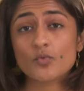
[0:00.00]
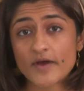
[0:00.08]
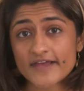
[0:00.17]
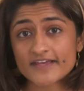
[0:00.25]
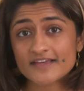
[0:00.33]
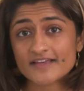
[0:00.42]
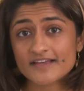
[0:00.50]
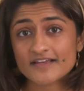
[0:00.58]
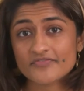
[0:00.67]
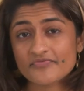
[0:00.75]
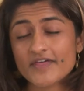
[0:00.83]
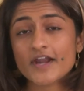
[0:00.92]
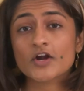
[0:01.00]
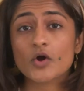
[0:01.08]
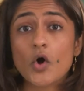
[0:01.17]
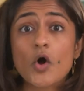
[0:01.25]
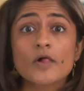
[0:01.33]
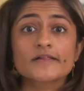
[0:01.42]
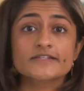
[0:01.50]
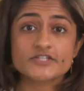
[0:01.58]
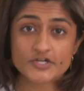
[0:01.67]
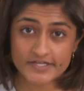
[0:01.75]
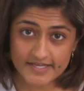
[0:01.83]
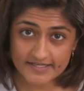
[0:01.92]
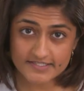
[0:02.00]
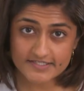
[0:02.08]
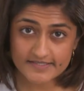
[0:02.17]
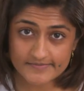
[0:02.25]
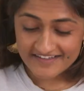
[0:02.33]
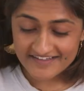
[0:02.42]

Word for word: way that are all interconnected.